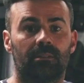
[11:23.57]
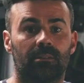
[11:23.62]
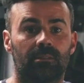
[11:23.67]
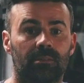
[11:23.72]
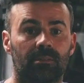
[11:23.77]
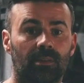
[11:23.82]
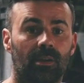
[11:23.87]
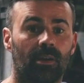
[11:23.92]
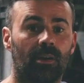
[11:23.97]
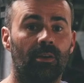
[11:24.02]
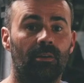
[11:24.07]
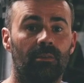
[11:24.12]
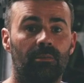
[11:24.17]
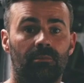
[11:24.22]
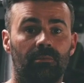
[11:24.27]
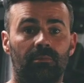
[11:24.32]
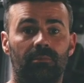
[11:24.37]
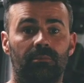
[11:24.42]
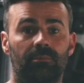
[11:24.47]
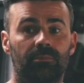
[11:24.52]

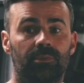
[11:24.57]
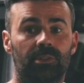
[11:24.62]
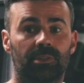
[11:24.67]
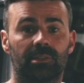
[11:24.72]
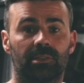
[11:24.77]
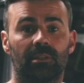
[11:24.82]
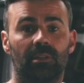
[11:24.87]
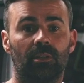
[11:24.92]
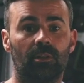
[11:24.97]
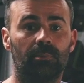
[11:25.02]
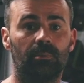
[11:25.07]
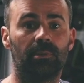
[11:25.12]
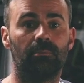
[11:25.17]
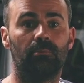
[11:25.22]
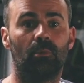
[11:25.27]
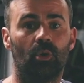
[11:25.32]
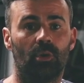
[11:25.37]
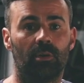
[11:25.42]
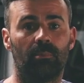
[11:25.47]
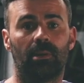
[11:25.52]
So just a little bit
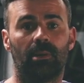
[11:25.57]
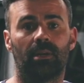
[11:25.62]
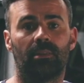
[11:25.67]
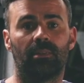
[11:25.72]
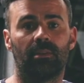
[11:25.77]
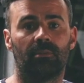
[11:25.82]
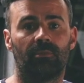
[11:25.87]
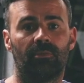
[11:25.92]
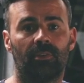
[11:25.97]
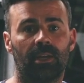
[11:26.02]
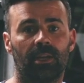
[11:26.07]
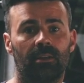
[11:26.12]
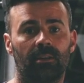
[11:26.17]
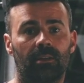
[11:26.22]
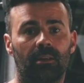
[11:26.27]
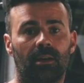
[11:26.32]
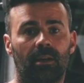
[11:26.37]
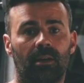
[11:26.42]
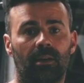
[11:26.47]
more about the event.